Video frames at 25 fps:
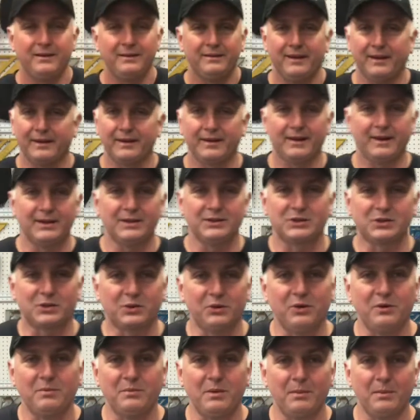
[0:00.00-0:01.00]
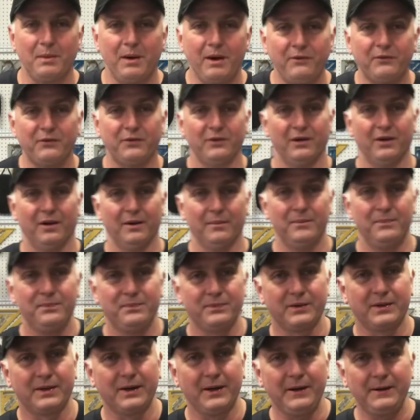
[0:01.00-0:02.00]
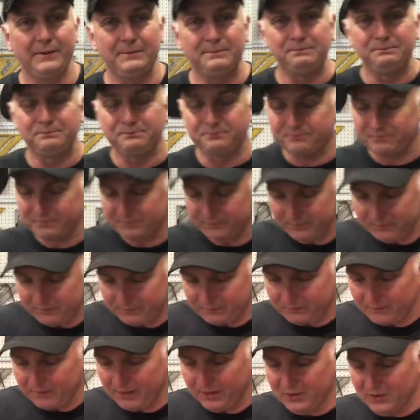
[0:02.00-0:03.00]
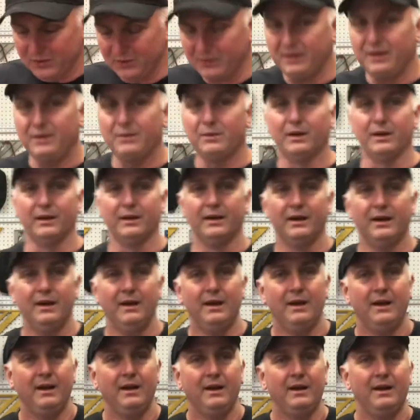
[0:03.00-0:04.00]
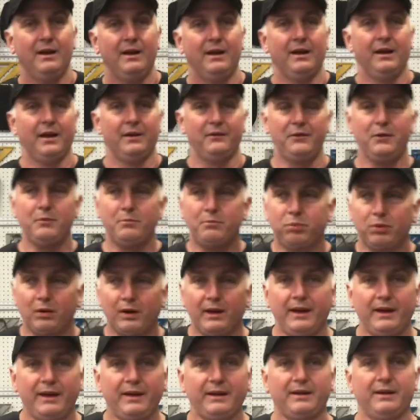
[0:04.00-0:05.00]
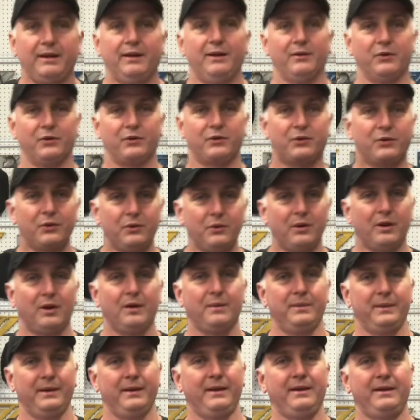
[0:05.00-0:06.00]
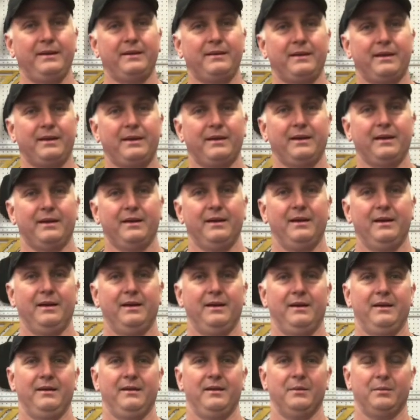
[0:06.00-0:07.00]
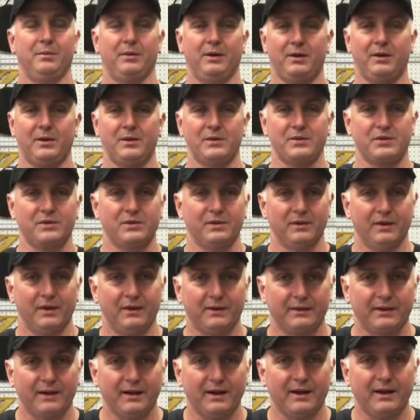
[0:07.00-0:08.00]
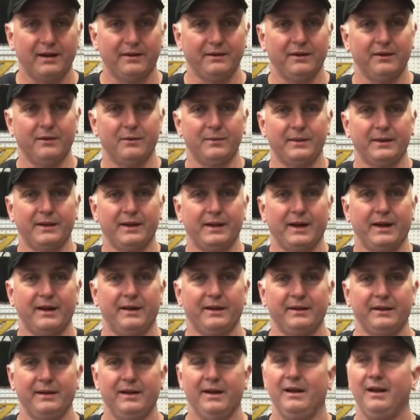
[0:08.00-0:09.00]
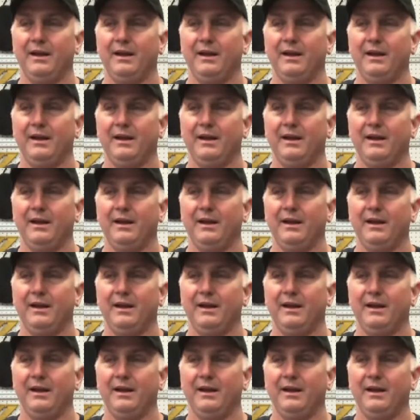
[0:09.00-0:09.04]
that guy screwing my buffer up, okay? So anyway, if you break or screw up anything that belongs to another guy, another mechanic,